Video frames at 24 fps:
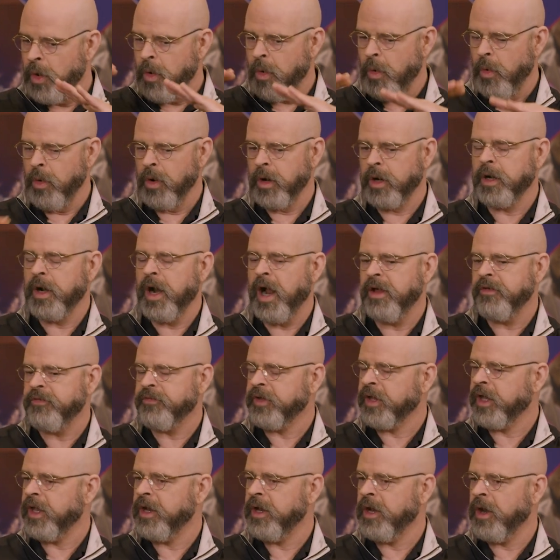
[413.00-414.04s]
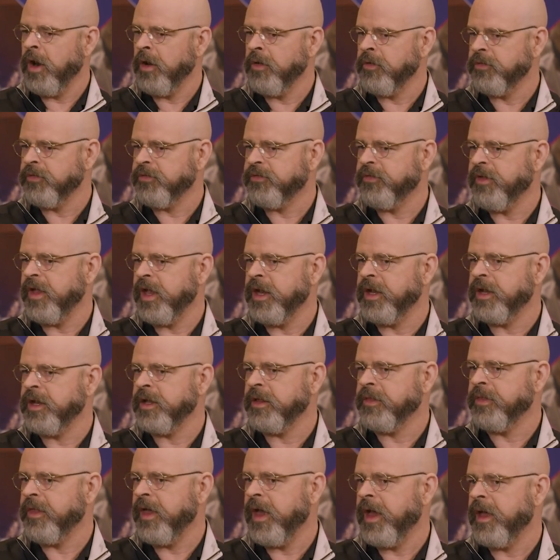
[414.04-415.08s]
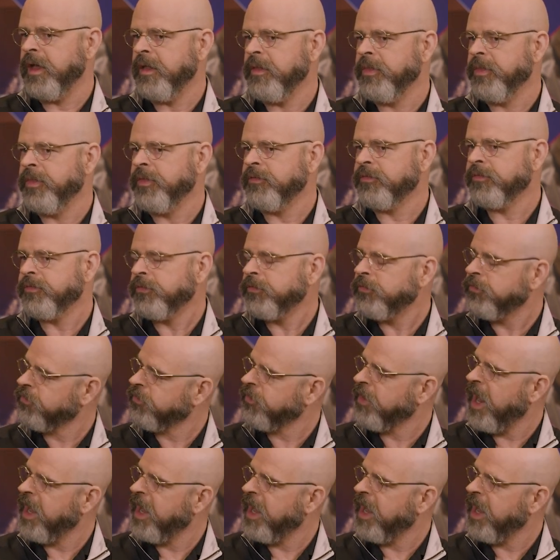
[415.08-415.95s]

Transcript: organizing it, and understanding that the solution